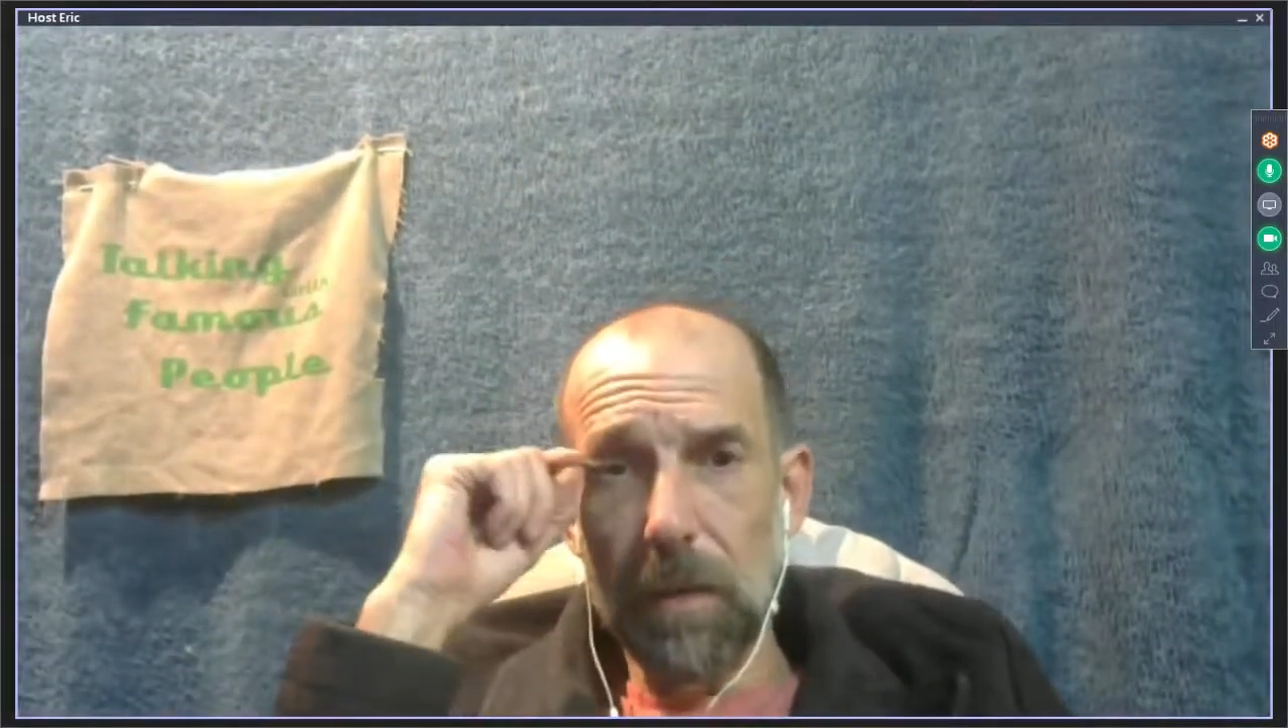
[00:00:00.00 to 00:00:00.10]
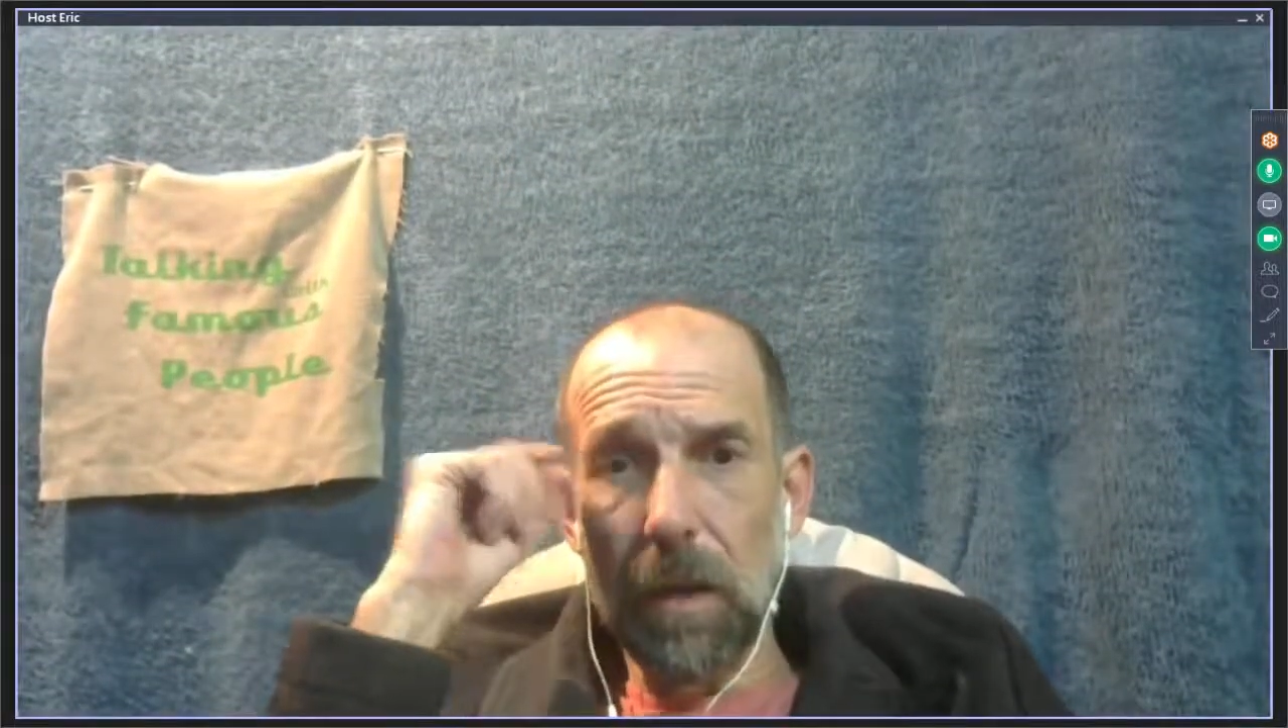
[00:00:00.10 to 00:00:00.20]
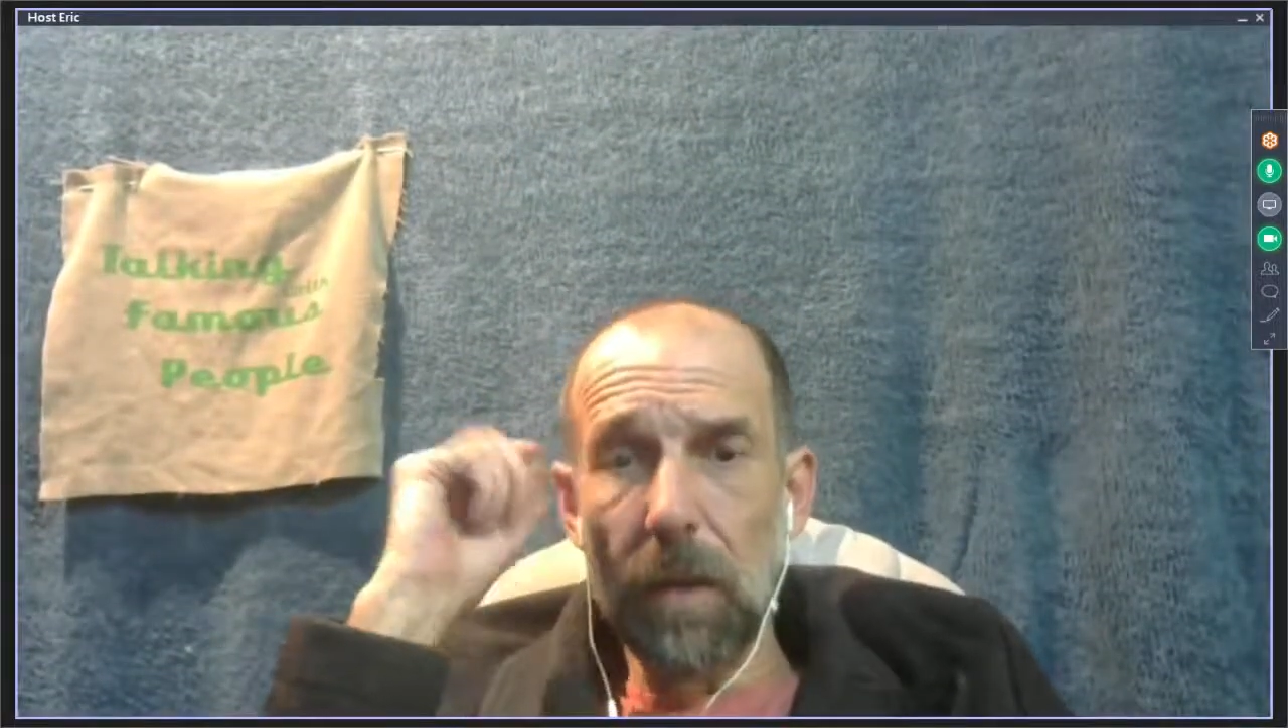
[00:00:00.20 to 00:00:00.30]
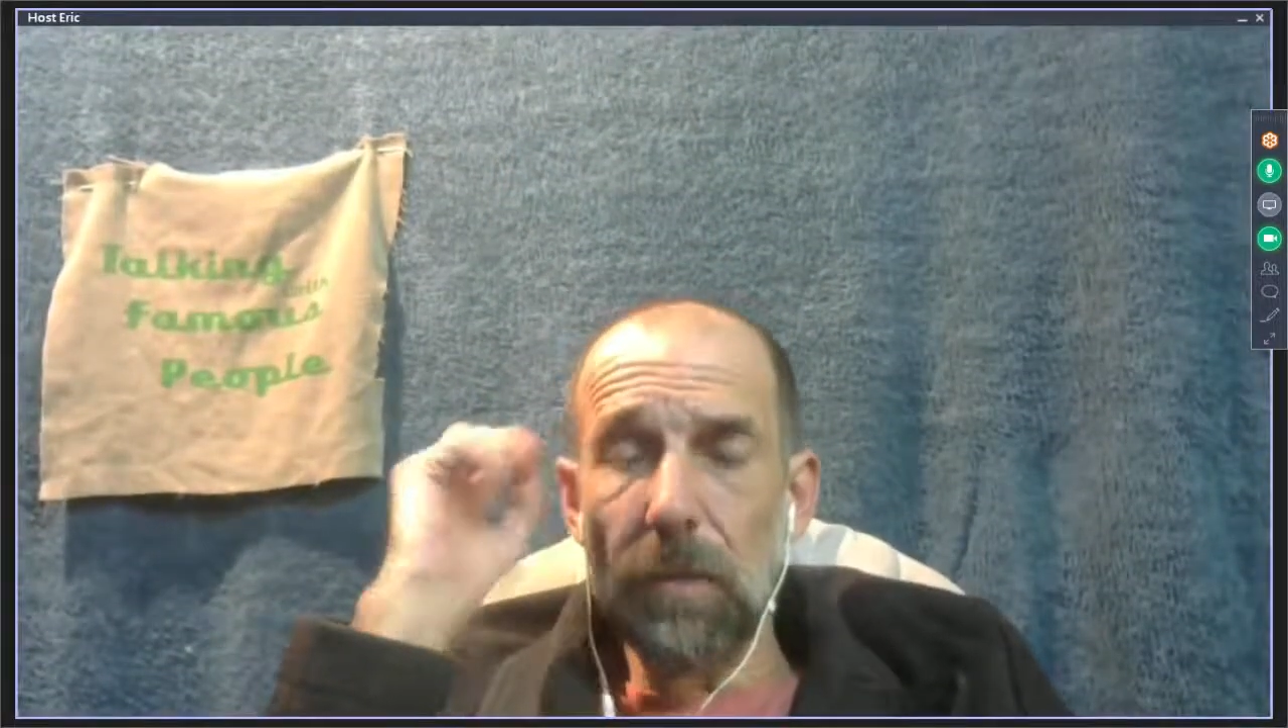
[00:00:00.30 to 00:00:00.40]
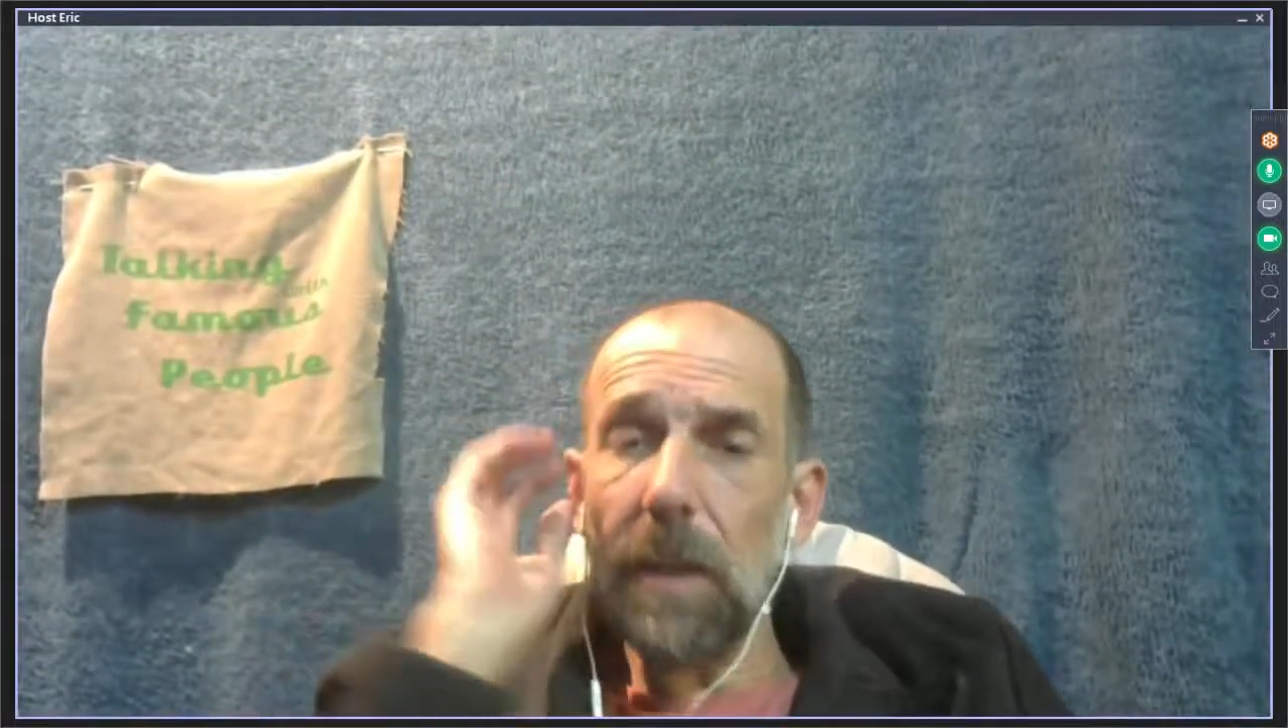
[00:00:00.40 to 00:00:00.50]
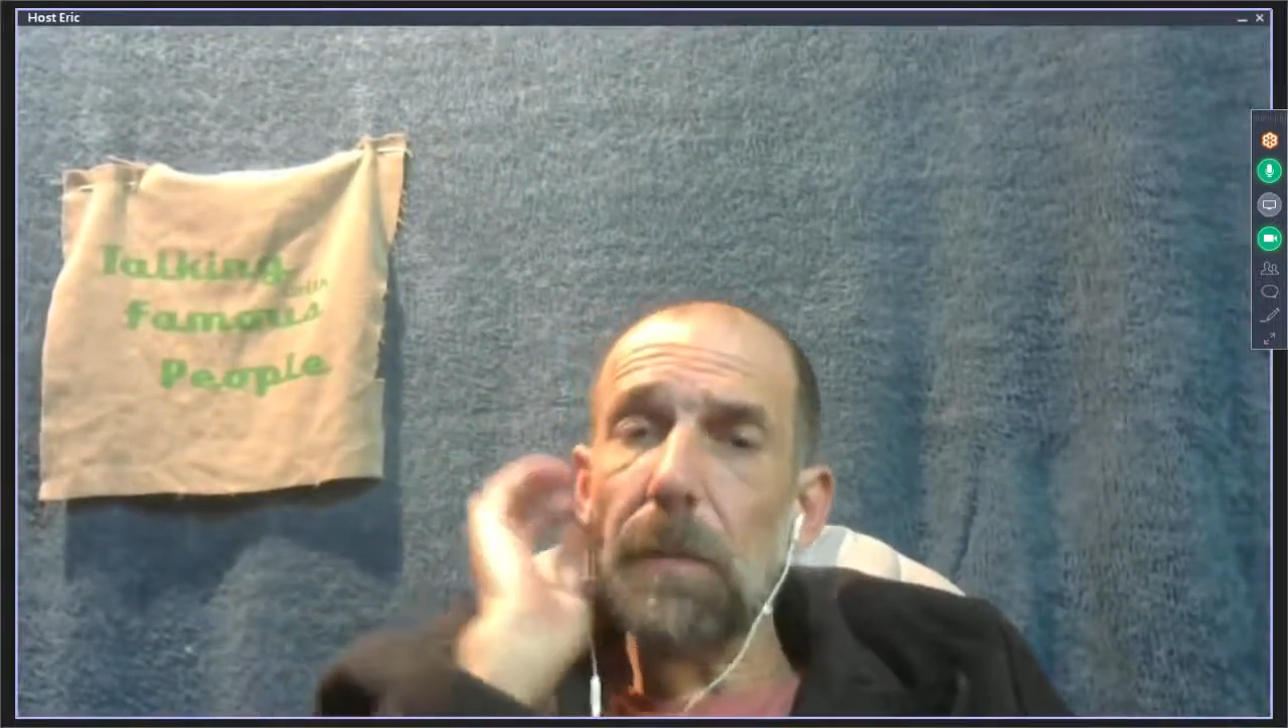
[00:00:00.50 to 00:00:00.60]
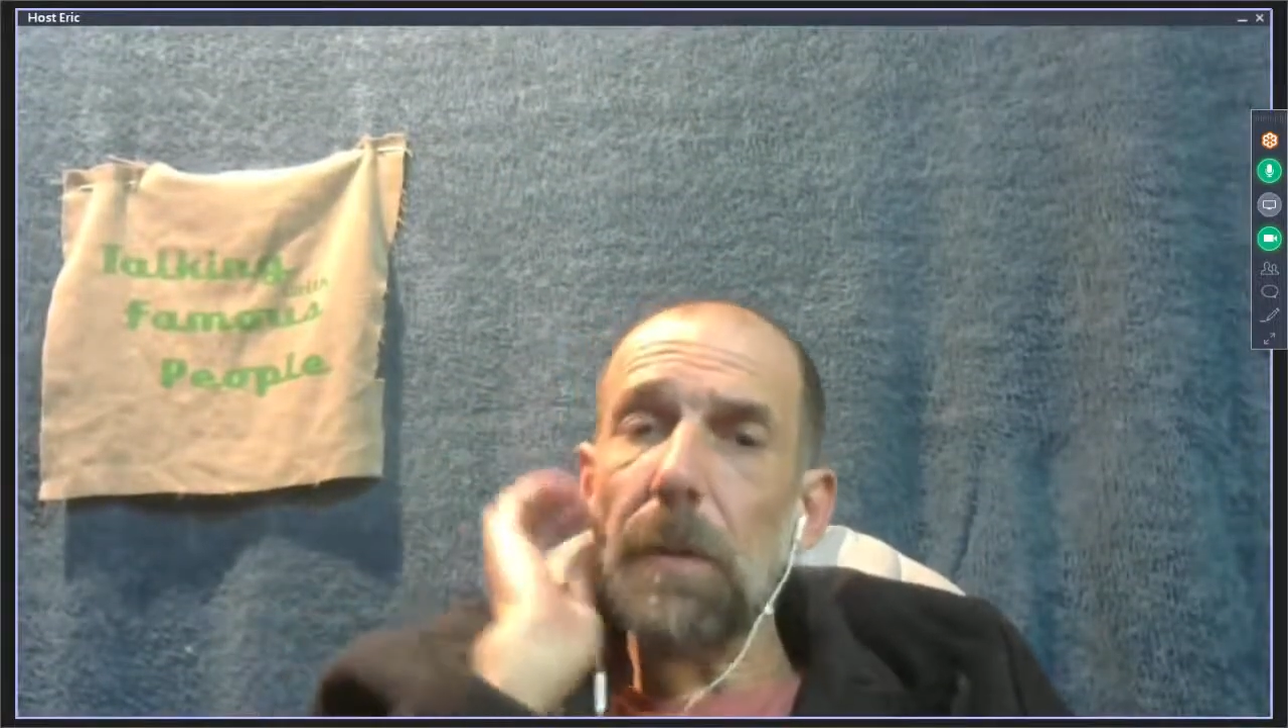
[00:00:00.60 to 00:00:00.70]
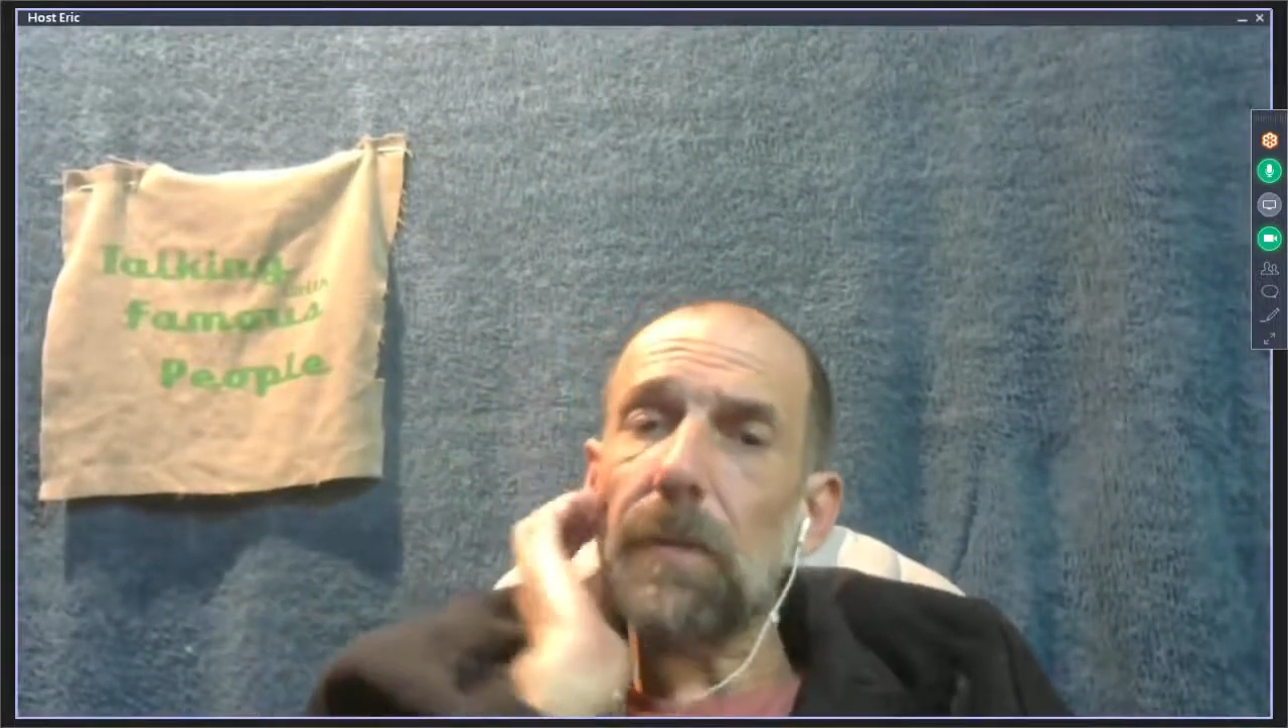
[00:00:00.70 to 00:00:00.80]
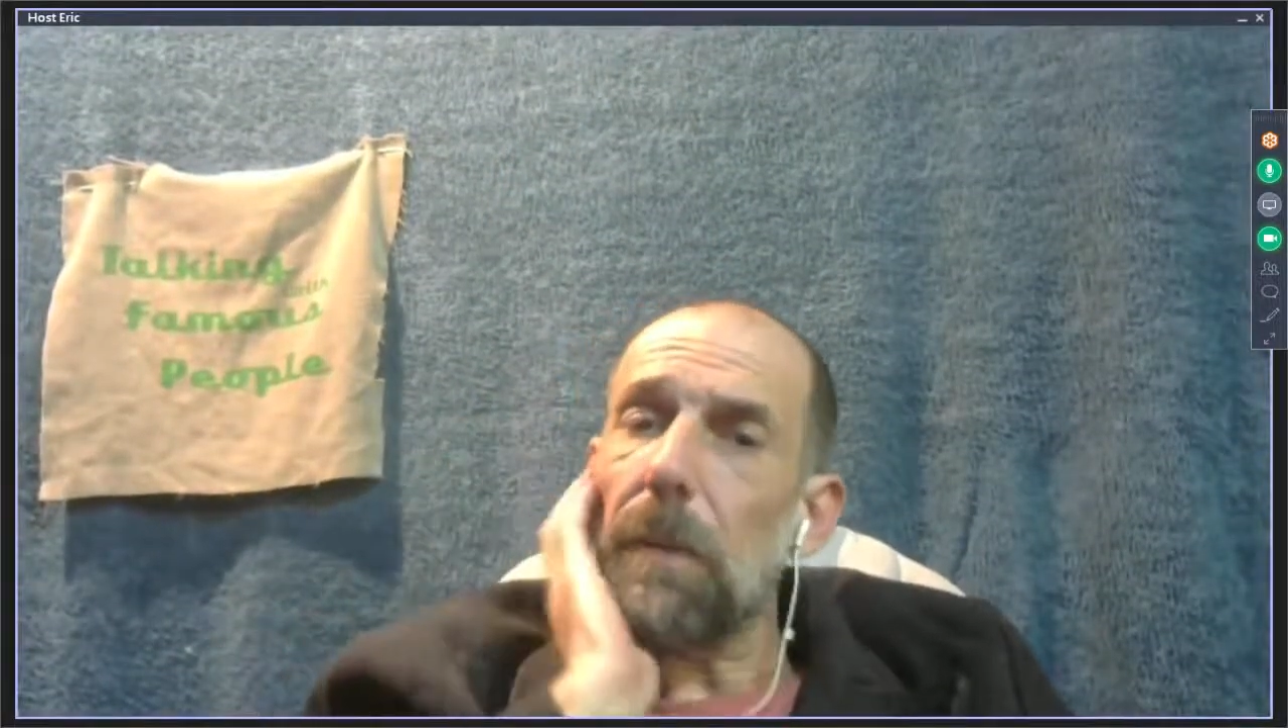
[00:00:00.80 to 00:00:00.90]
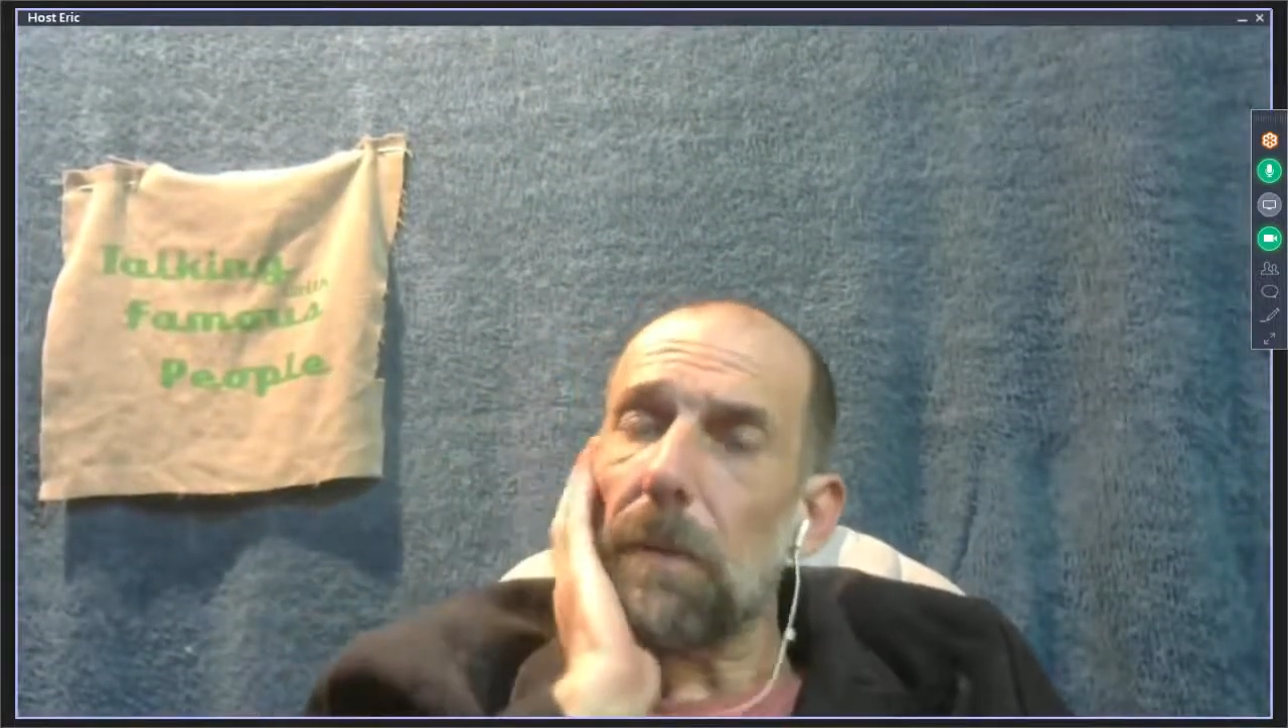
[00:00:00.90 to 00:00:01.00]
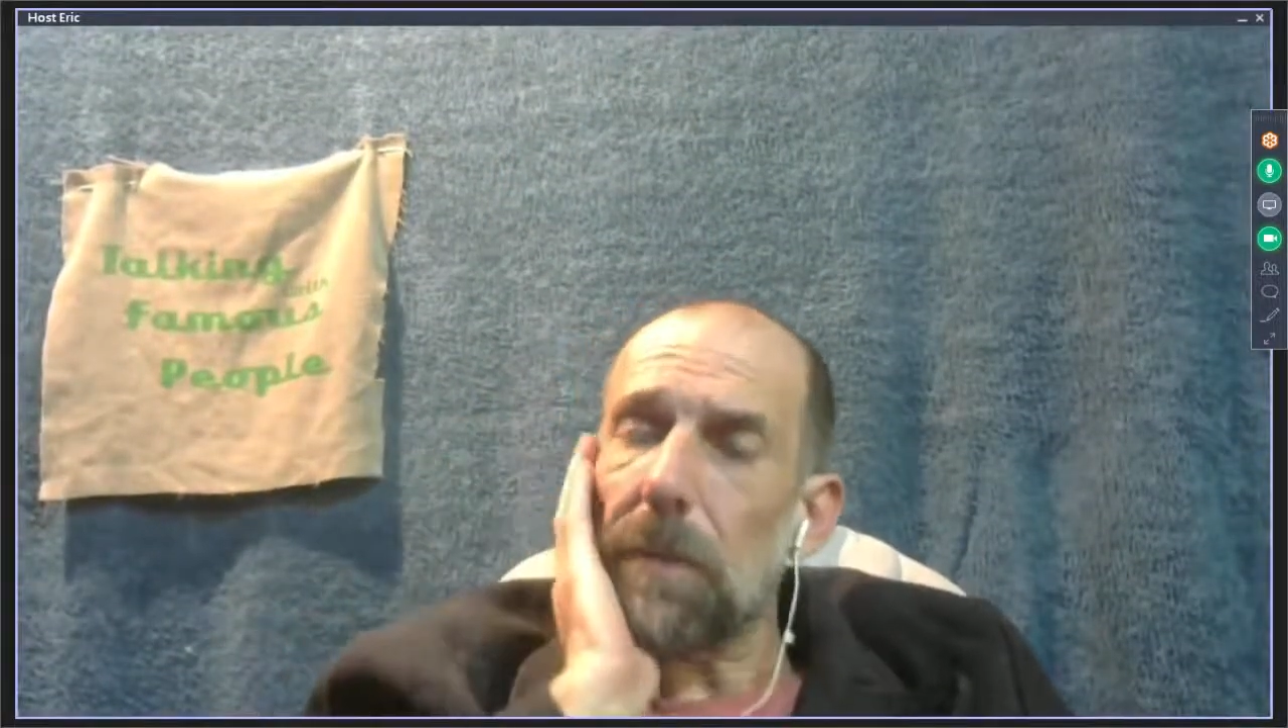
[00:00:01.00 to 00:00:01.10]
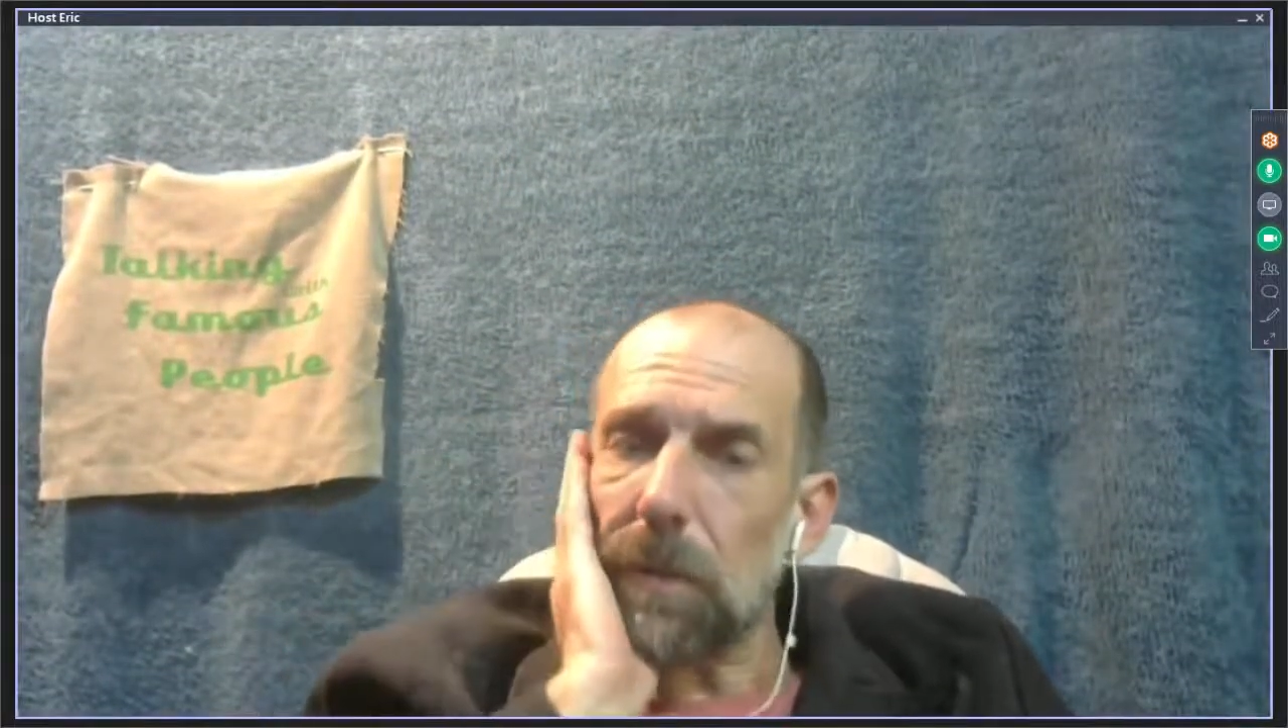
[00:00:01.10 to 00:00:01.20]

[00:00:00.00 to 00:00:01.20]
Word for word: a, rights-based framework is